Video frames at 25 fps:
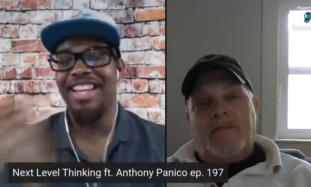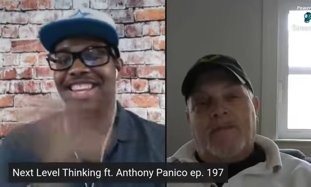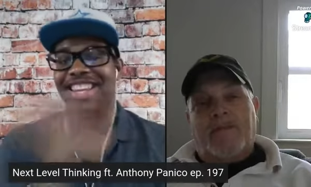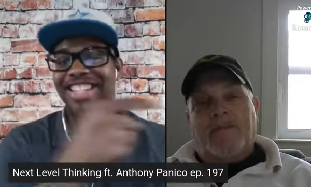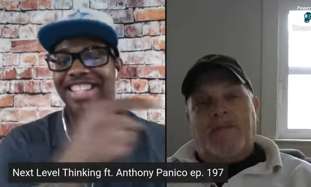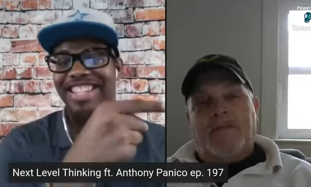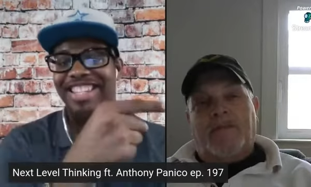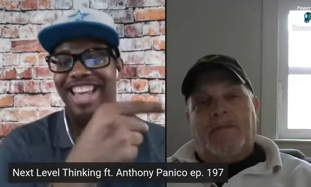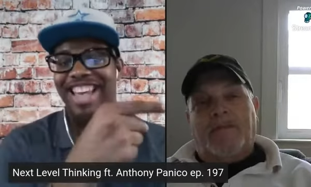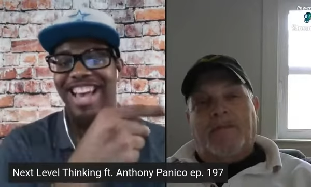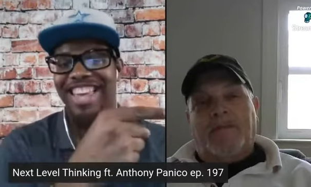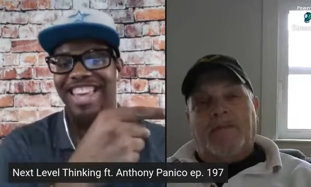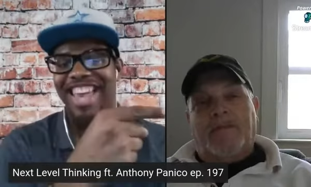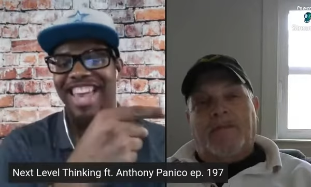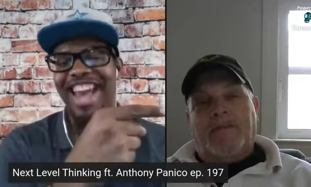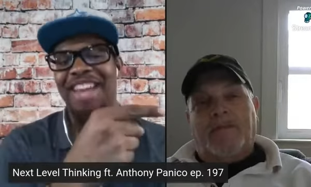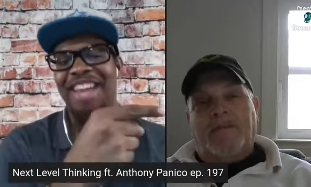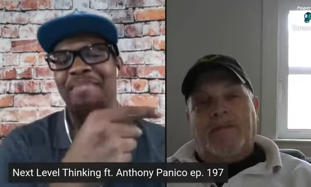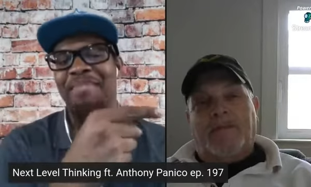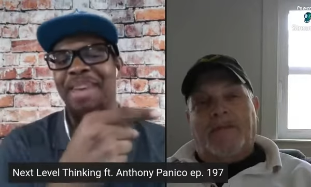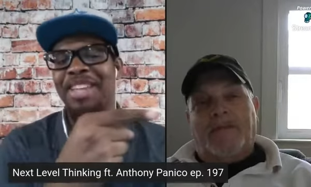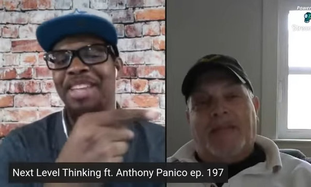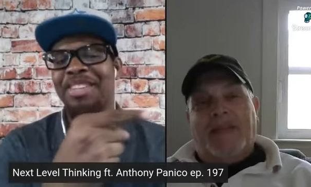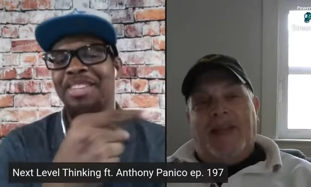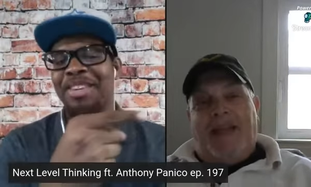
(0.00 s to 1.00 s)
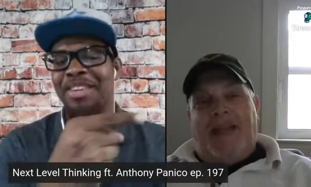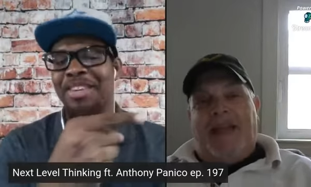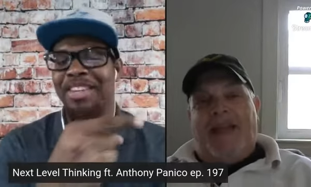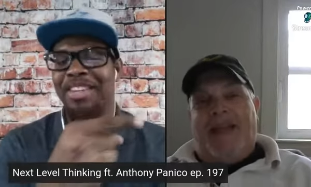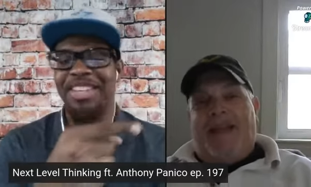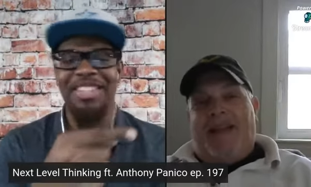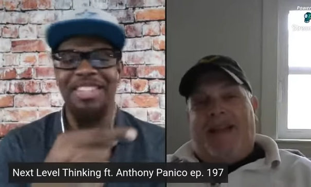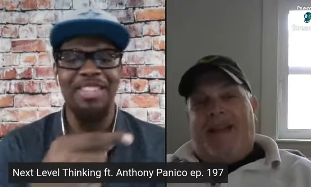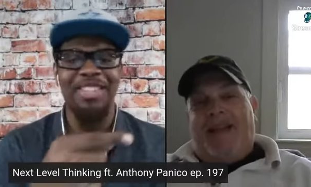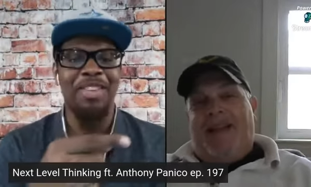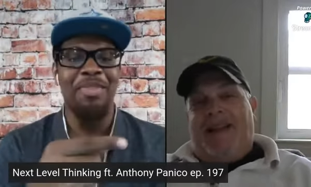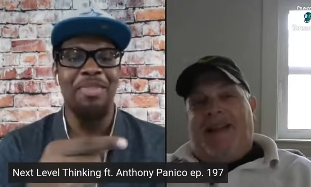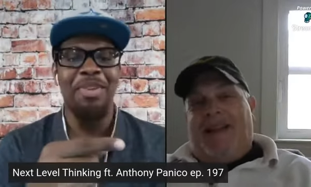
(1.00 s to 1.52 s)
Speaker 1: this guy. You had to make sure
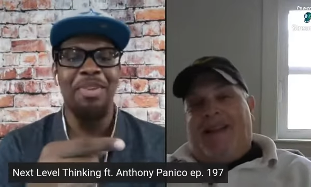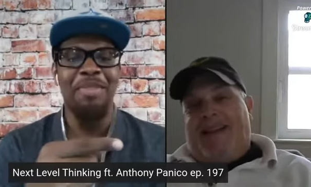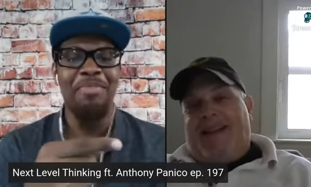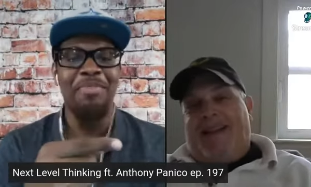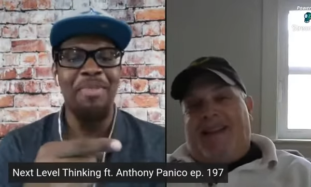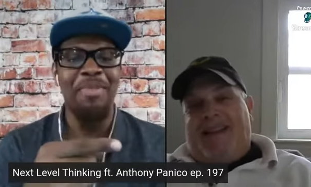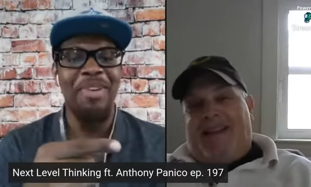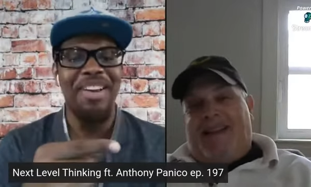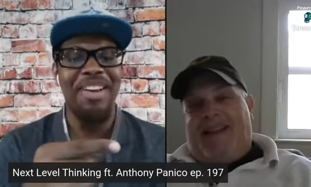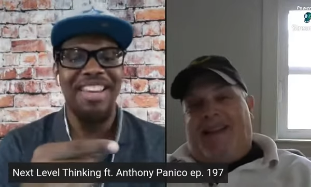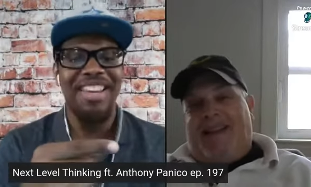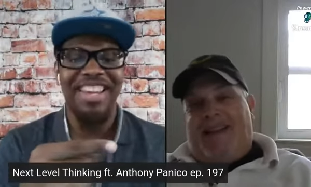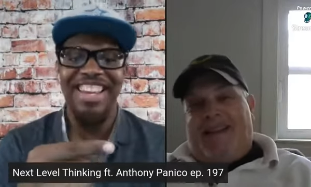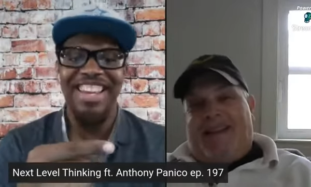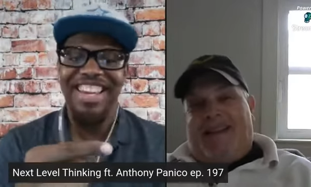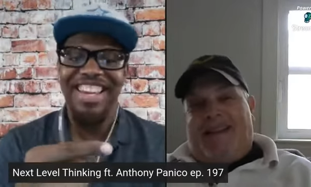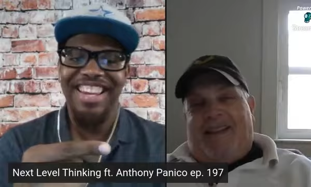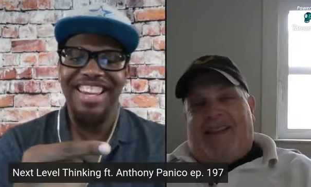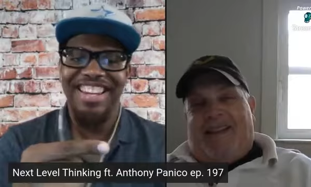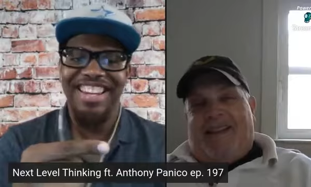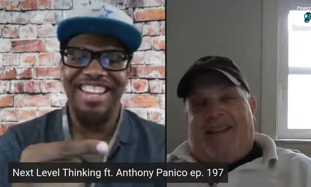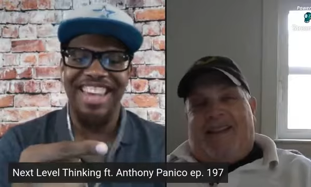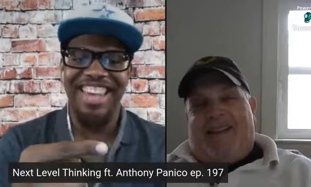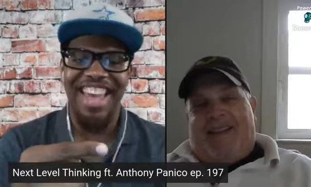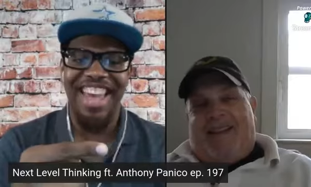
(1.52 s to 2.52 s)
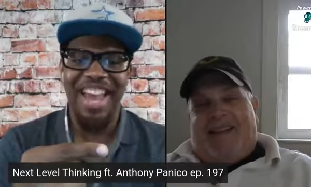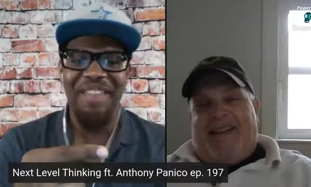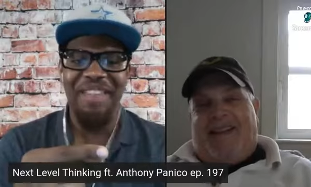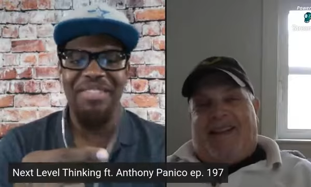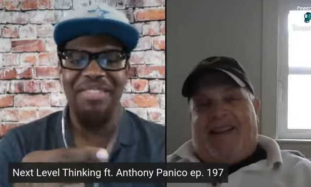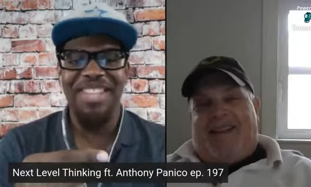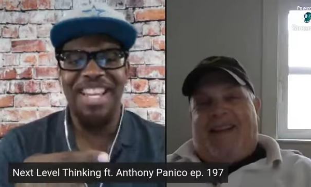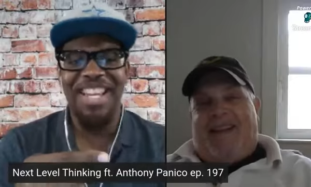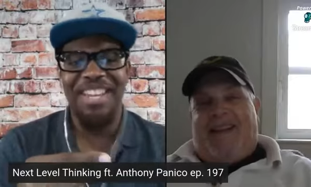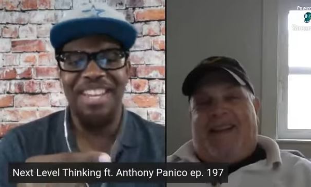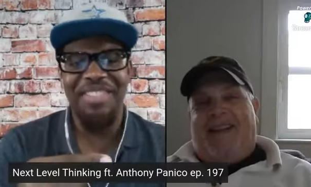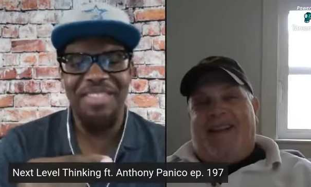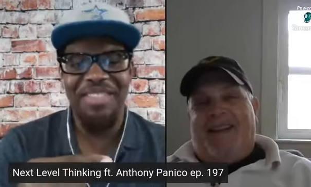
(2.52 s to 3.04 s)
because you know when you point, the
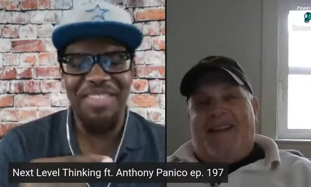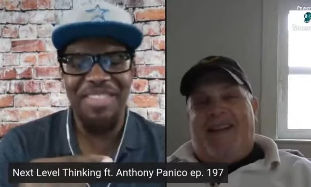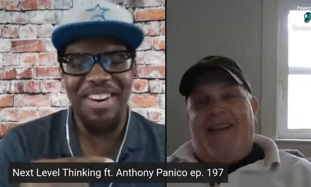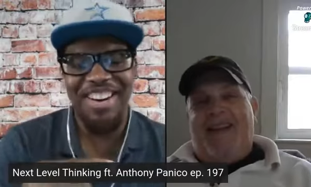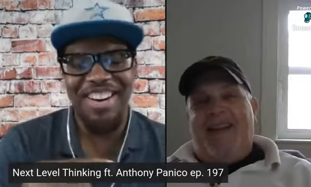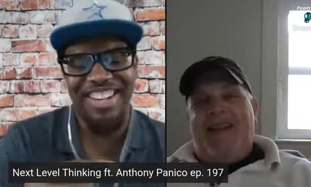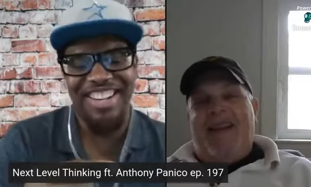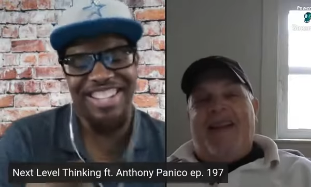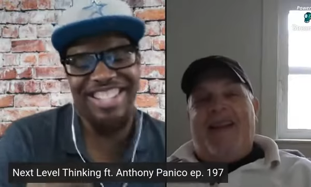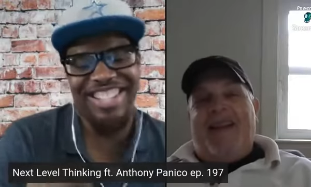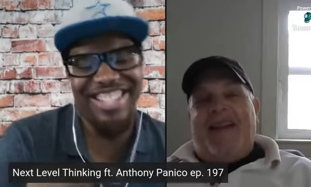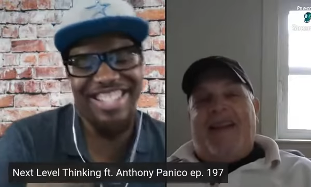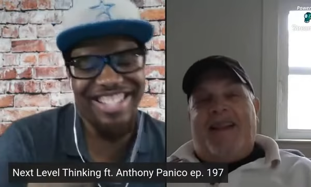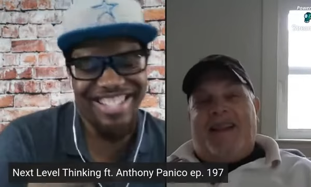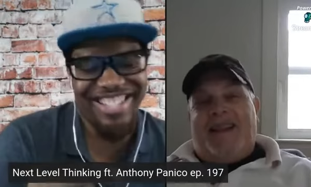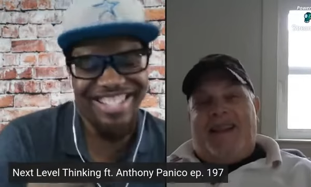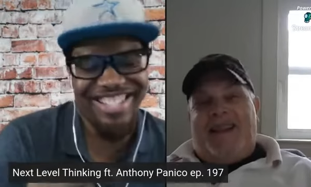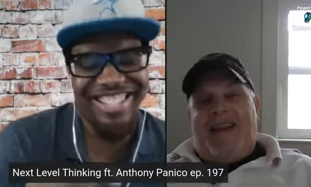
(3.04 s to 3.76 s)
camera's like in reverse.